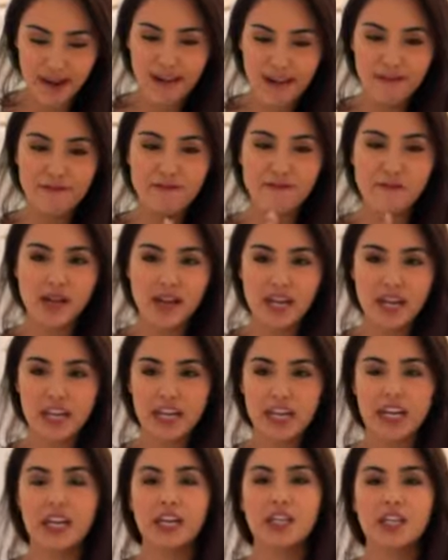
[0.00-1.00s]
I've
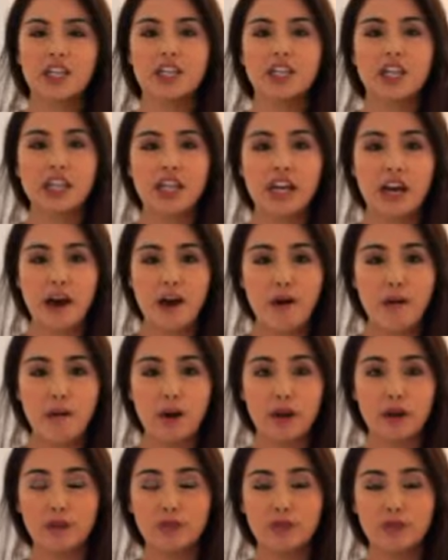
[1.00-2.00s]
been a
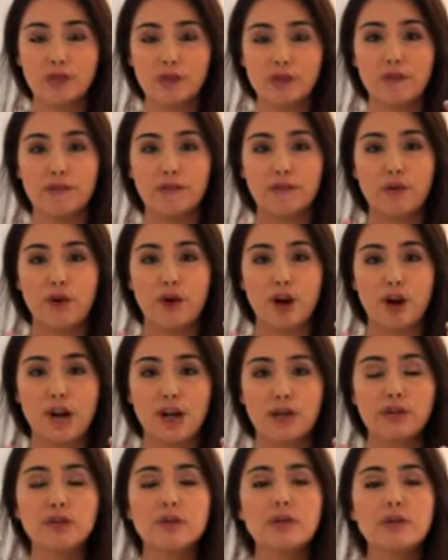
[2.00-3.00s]
Shinagawa user for
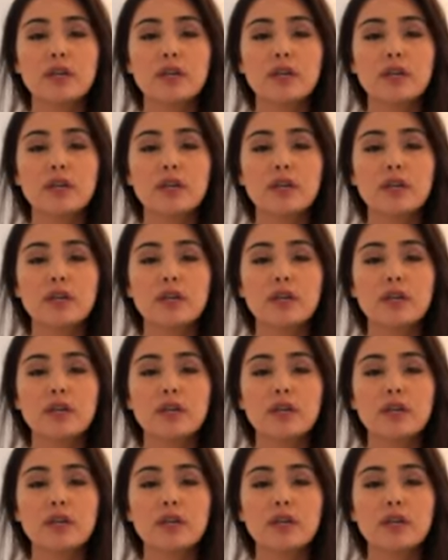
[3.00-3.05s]
two